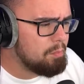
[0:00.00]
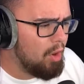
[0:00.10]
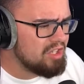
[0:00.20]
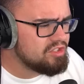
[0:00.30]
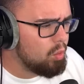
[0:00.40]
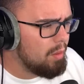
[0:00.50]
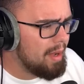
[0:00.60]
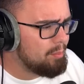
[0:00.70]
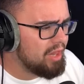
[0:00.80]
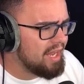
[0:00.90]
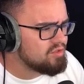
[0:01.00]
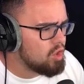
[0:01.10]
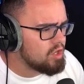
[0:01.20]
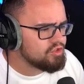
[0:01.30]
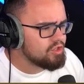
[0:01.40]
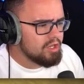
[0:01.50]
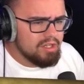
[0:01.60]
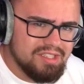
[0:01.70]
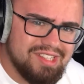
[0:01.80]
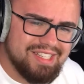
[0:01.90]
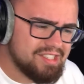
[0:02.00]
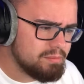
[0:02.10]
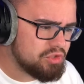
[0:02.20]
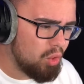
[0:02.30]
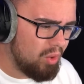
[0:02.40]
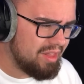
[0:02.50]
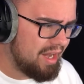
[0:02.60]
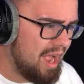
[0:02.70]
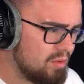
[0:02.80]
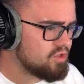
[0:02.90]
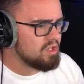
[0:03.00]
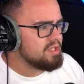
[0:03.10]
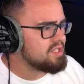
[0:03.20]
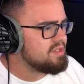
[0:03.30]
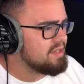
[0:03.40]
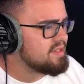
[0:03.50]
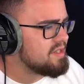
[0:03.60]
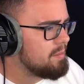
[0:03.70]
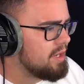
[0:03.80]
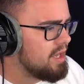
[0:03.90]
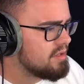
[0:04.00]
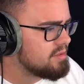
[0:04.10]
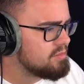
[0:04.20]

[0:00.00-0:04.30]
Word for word: boss know what my plans are? Because this is like some toilet house. This is not the Skibidi house.